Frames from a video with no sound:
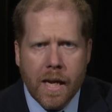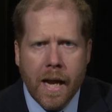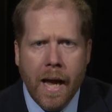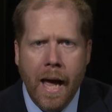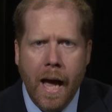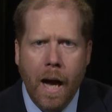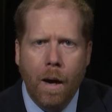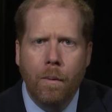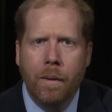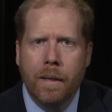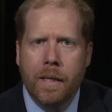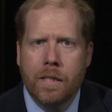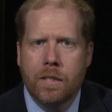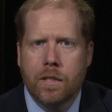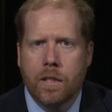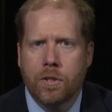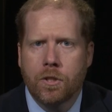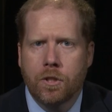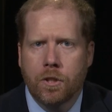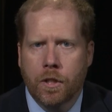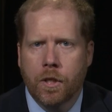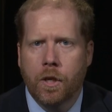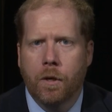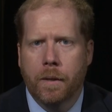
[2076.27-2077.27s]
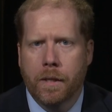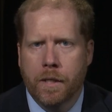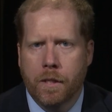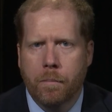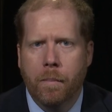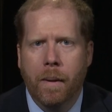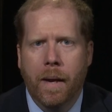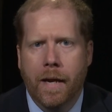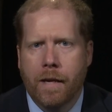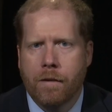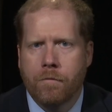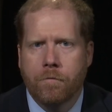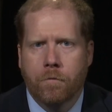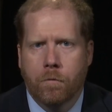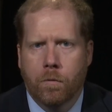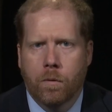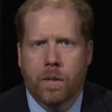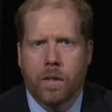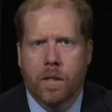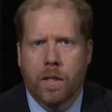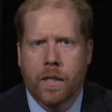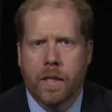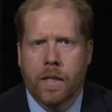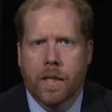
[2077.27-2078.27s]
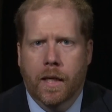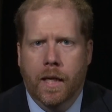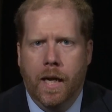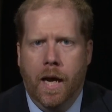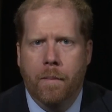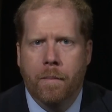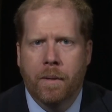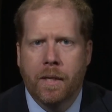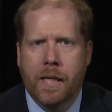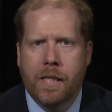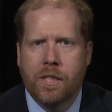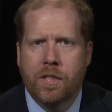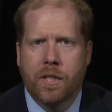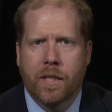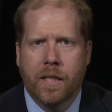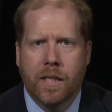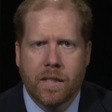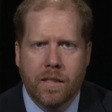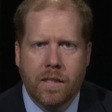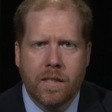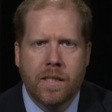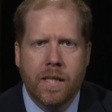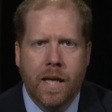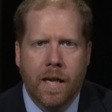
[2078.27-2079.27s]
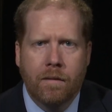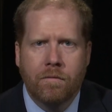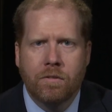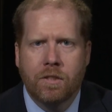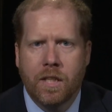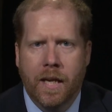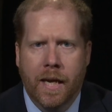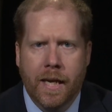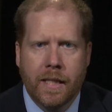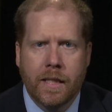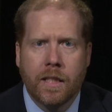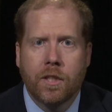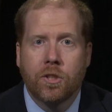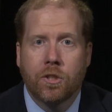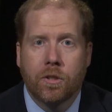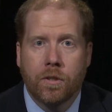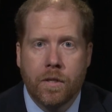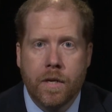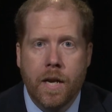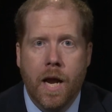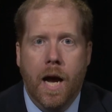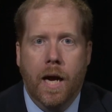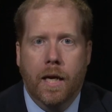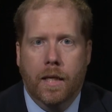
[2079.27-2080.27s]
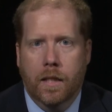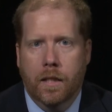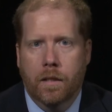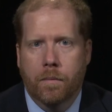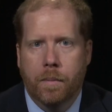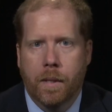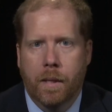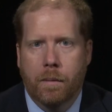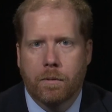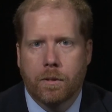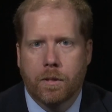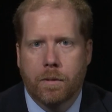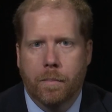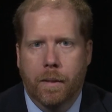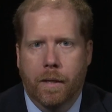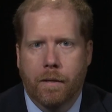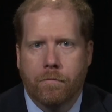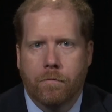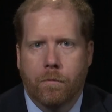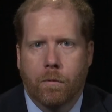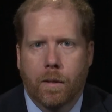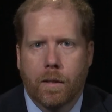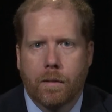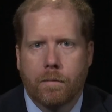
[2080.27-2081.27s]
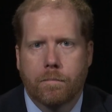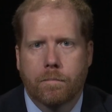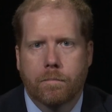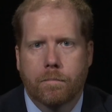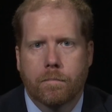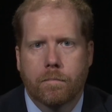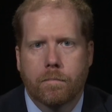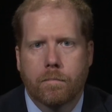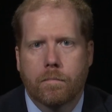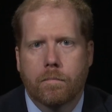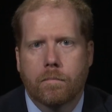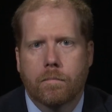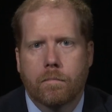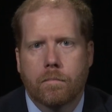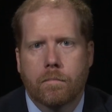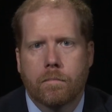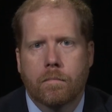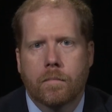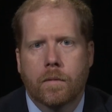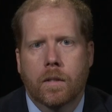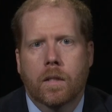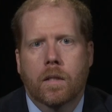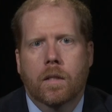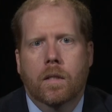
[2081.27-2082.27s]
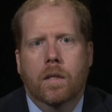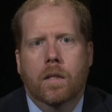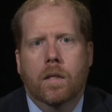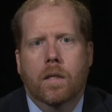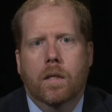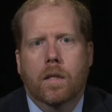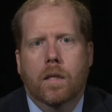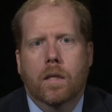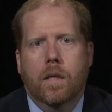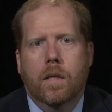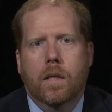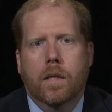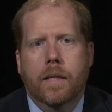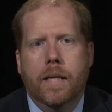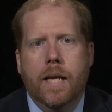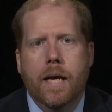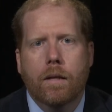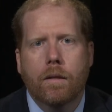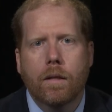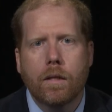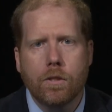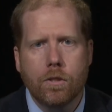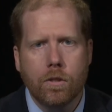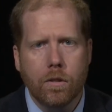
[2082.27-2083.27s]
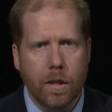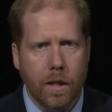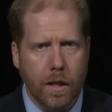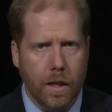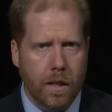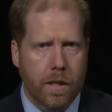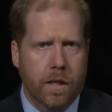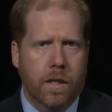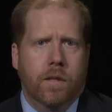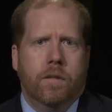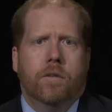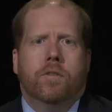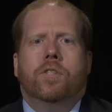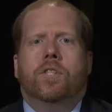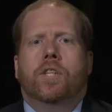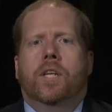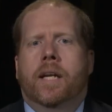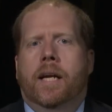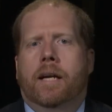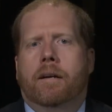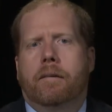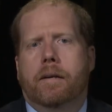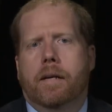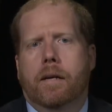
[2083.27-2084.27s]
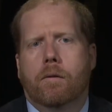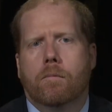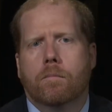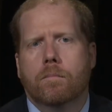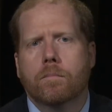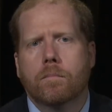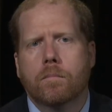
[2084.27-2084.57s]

how it is that you're going to pay for the accommodation instead of saying that you're not going to be able to pay for it. Now let's look at another scenario.